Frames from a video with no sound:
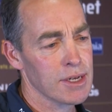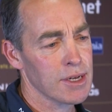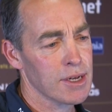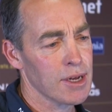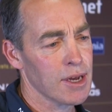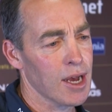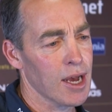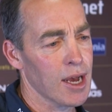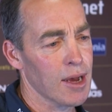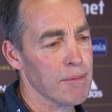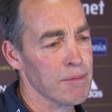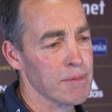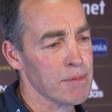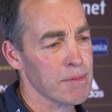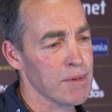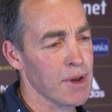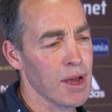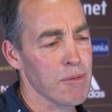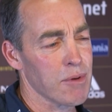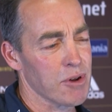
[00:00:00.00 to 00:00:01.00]

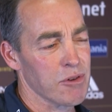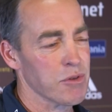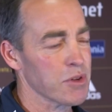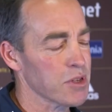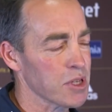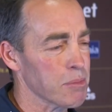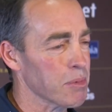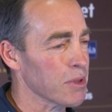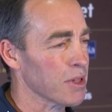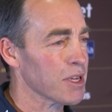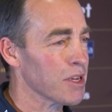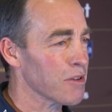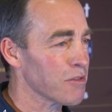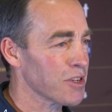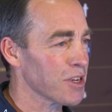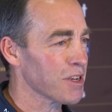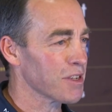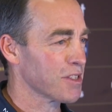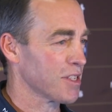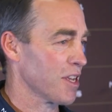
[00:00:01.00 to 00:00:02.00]
No one really believes
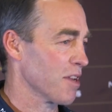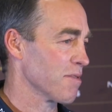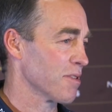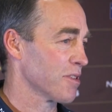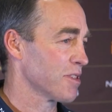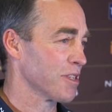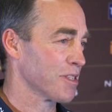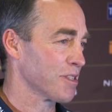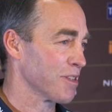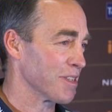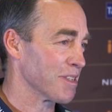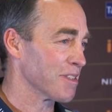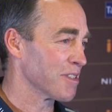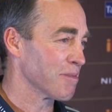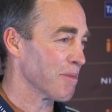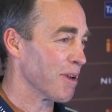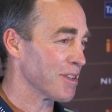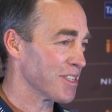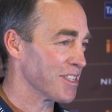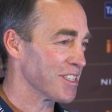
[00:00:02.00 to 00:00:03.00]
you, so it's just like, as
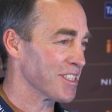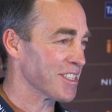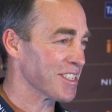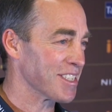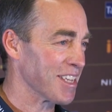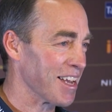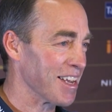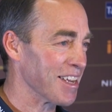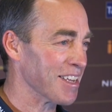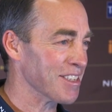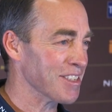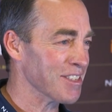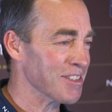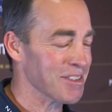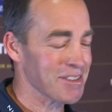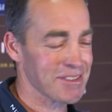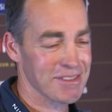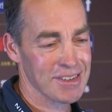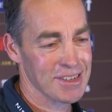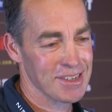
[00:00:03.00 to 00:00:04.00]
much as you say it, you
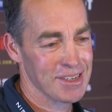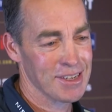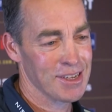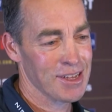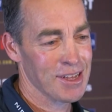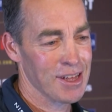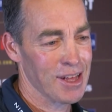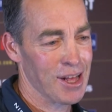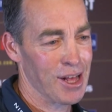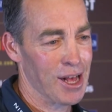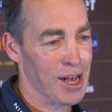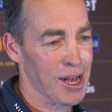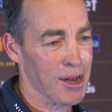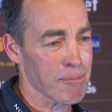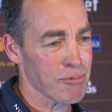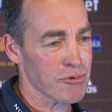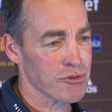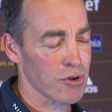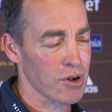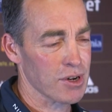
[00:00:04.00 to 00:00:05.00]
just
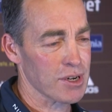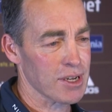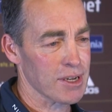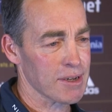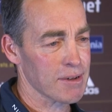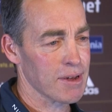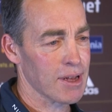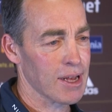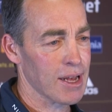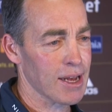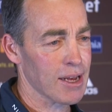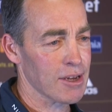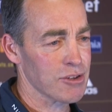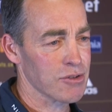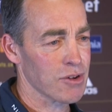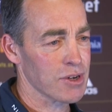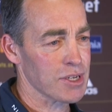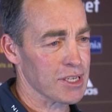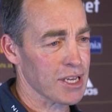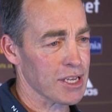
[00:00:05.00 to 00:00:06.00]
try
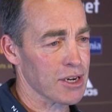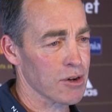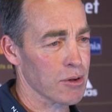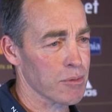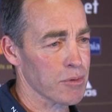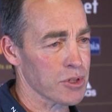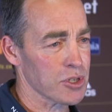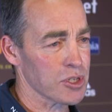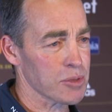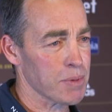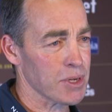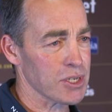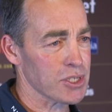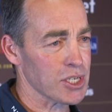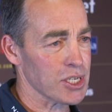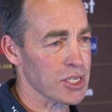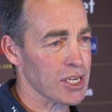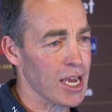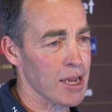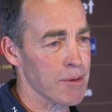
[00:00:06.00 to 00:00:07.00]
to get it on with it as best
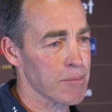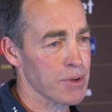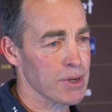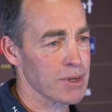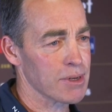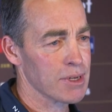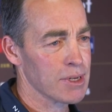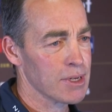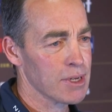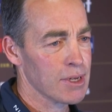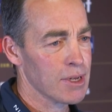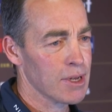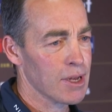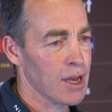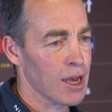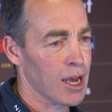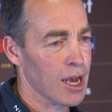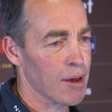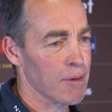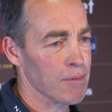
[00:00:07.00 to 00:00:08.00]
you can. But
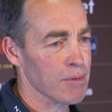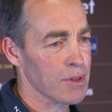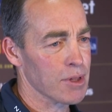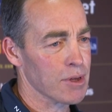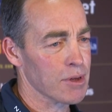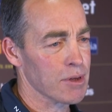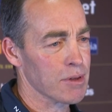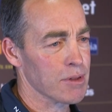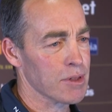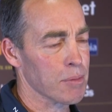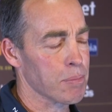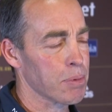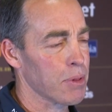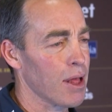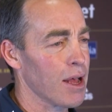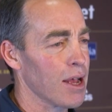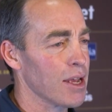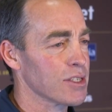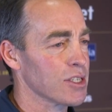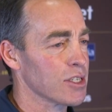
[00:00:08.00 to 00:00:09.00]
the
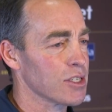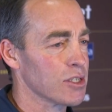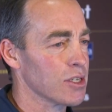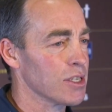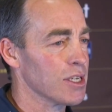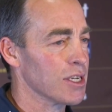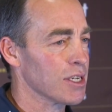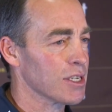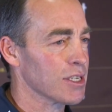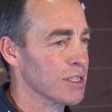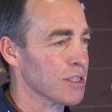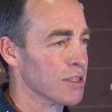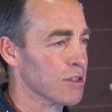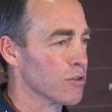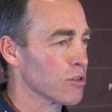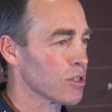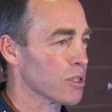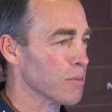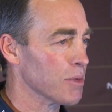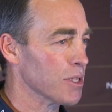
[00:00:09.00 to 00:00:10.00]
players, until you can
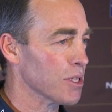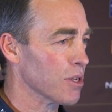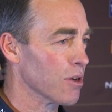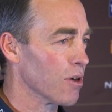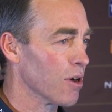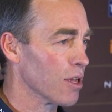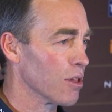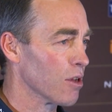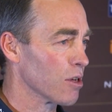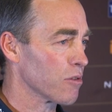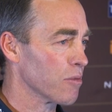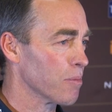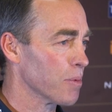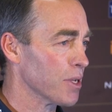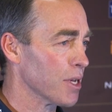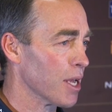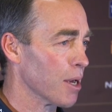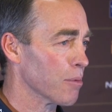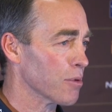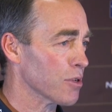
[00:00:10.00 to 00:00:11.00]
look them in the eye like we've
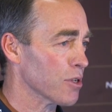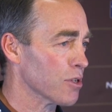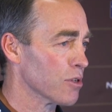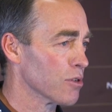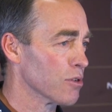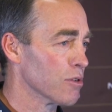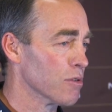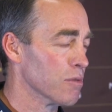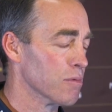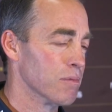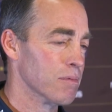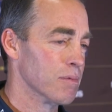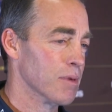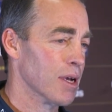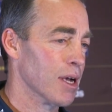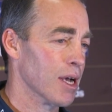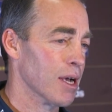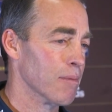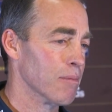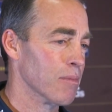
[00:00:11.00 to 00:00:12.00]
been able to do
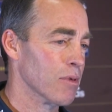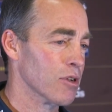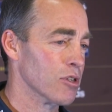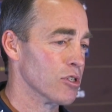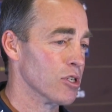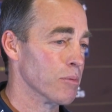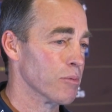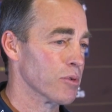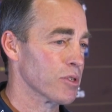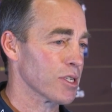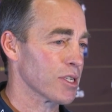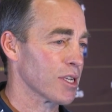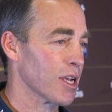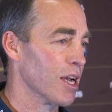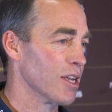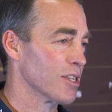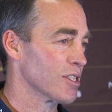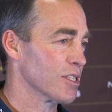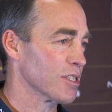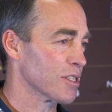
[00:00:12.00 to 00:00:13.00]
on numerous
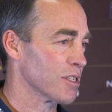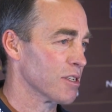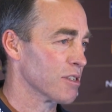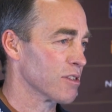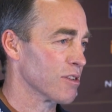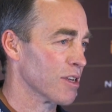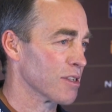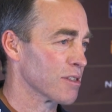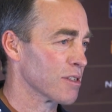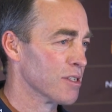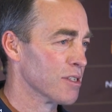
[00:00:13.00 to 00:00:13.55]
occasions, and it's like